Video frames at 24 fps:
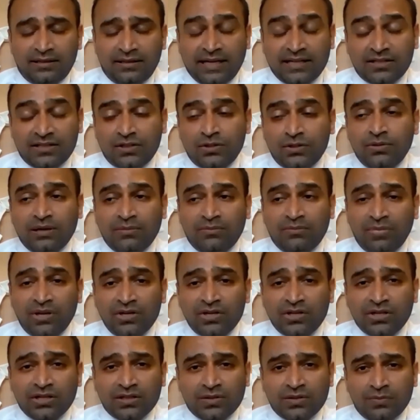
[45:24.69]
That's too
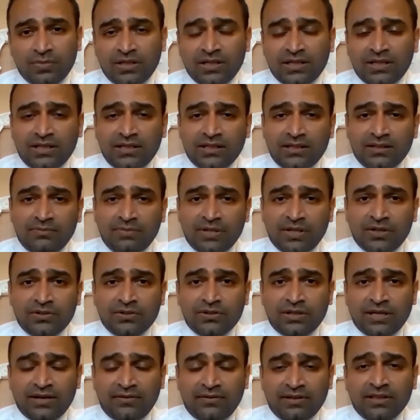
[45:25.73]
ambitious, but
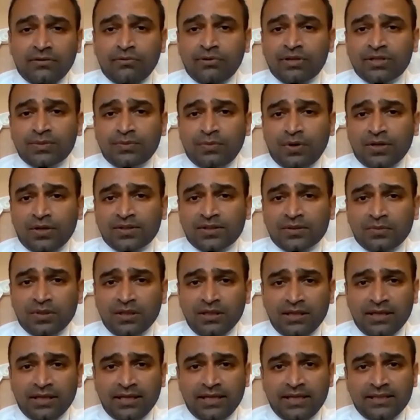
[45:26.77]
because you have other
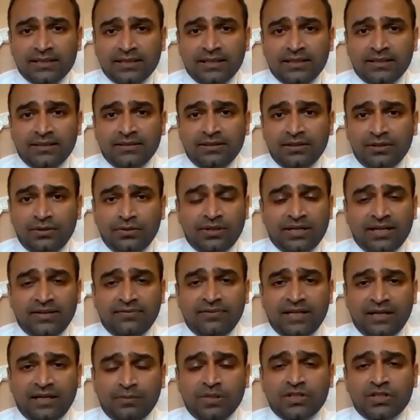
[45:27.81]
responsibilities and you don't
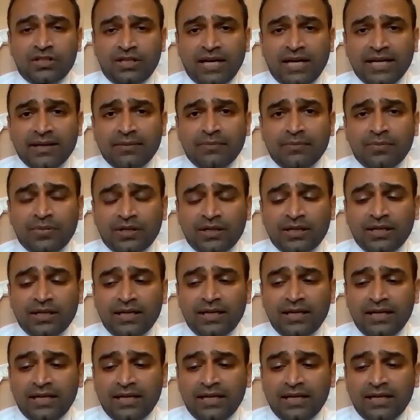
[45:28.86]
have that much time. But